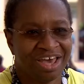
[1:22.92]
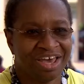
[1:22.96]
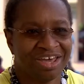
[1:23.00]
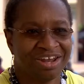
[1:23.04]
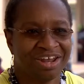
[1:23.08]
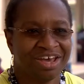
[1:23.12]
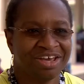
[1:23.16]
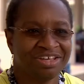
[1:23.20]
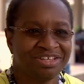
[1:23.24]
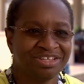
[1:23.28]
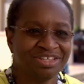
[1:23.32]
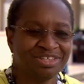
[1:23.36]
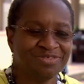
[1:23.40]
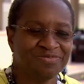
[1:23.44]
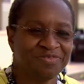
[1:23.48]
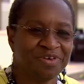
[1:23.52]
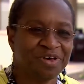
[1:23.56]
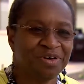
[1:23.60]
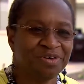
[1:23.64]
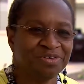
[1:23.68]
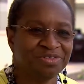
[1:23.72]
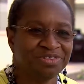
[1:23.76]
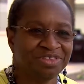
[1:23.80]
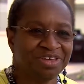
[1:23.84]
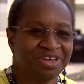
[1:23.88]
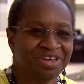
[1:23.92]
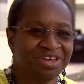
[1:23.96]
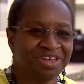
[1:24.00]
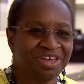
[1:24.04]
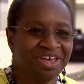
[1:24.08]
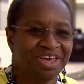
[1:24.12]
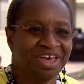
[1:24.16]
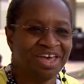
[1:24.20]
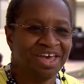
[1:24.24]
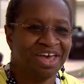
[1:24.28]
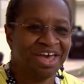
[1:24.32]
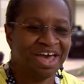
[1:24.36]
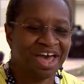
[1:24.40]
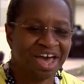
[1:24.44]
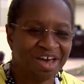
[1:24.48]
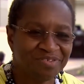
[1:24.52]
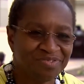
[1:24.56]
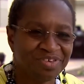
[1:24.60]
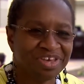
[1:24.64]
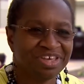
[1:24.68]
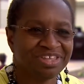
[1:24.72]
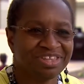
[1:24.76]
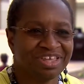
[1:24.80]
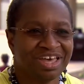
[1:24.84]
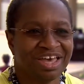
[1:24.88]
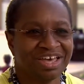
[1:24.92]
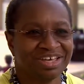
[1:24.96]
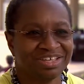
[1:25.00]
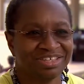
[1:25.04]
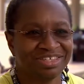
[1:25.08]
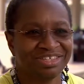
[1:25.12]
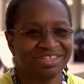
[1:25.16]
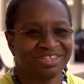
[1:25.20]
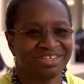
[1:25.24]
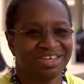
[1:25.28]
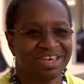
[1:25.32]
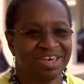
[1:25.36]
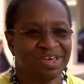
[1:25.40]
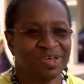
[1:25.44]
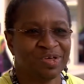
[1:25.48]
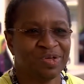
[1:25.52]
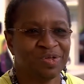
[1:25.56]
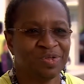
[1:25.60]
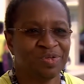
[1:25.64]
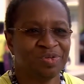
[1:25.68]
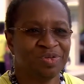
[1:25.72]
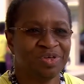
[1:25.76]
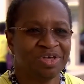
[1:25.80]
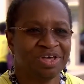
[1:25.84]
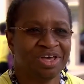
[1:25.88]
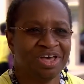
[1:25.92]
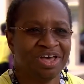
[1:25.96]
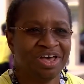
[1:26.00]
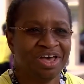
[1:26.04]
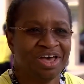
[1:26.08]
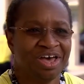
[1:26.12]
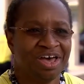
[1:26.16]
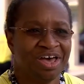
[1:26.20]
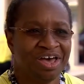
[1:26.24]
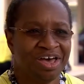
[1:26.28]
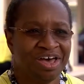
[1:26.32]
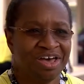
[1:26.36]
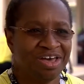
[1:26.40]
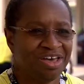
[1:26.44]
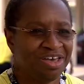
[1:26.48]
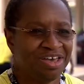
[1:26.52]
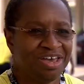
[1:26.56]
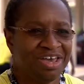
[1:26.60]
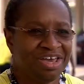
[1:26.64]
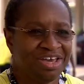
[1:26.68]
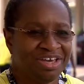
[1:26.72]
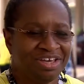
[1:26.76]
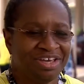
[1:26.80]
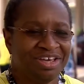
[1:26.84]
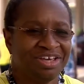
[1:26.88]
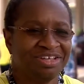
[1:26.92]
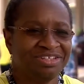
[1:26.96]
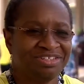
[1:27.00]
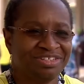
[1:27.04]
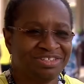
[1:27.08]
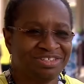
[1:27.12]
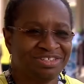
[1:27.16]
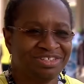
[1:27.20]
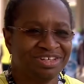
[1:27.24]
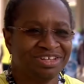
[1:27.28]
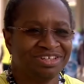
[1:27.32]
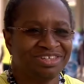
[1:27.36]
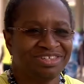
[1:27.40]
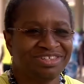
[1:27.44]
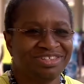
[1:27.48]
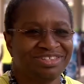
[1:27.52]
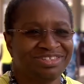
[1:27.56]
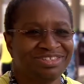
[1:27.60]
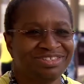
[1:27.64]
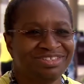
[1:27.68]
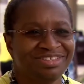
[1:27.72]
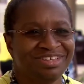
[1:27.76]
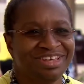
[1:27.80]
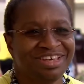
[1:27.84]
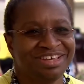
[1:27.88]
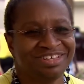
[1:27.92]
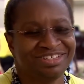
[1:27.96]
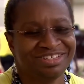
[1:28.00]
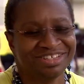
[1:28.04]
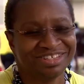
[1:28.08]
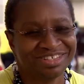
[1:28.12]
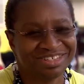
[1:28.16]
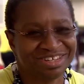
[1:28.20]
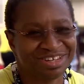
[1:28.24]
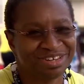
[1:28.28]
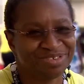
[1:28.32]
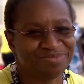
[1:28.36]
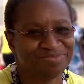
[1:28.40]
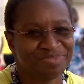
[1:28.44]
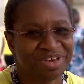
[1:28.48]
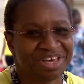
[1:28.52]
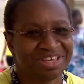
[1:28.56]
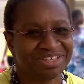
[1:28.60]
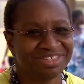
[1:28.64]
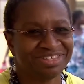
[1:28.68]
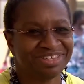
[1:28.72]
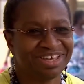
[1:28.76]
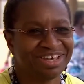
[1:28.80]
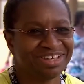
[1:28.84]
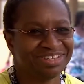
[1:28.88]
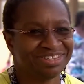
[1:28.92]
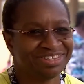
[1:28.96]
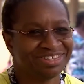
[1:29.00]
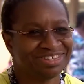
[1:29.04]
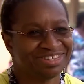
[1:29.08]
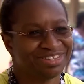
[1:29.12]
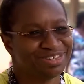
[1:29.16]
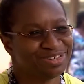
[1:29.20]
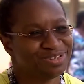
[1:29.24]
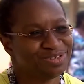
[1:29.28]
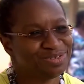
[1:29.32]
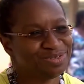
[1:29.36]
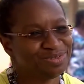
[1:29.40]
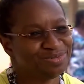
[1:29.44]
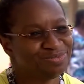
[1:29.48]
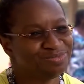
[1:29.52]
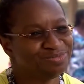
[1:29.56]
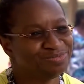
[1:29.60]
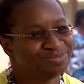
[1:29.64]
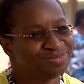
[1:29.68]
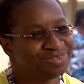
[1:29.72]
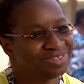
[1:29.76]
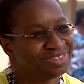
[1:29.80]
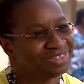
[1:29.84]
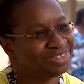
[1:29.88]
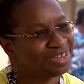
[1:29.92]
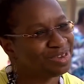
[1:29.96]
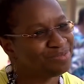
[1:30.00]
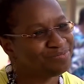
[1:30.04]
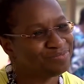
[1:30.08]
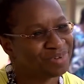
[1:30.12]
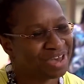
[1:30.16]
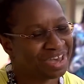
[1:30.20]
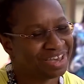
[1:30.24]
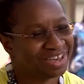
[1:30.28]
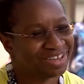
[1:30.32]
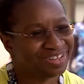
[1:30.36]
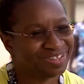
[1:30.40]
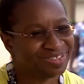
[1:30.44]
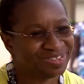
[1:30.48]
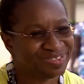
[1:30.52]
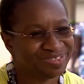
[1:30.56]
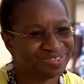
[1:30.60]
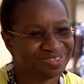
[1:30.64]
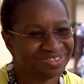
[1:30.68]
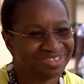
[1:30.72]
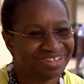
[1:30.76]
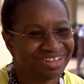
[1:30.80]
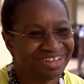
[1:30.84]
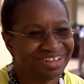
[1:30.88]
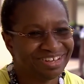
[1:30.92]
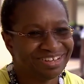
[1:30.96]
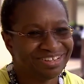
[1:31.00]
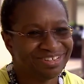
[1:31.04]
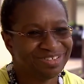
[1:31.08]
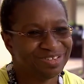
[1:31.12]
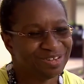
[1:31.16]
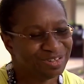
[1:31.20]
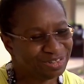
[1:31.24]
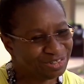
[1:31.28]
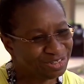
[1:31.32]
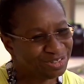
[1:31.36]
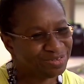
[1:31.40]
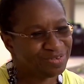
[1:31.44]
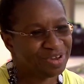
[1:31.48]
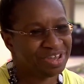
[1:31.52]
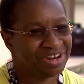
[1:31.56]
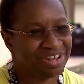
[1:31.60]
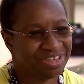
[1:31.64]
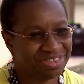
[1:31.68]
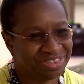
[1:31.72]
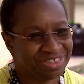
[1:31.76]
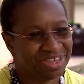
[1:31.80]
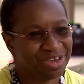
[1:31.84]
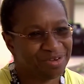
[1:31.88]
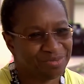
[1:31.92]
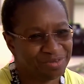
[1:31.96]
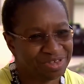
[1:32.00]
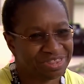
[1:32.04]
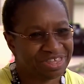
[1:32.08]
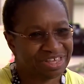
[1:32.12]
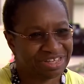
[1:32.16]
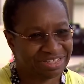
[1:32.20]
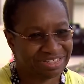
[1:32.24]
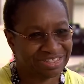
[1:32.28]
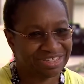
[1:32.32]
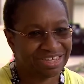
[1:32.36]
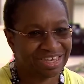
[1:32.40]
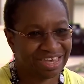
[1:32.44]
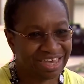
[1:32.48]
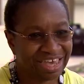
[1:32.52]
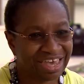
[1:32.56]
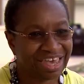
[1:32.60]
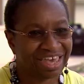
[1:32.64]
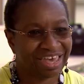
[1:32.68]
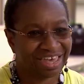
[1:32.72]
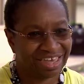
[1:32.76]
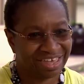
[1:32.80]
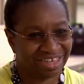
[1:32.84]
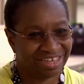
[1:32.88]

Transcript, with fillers: and I just felt that having that skill, it just didn't make sense to sit back and not do anything with it here.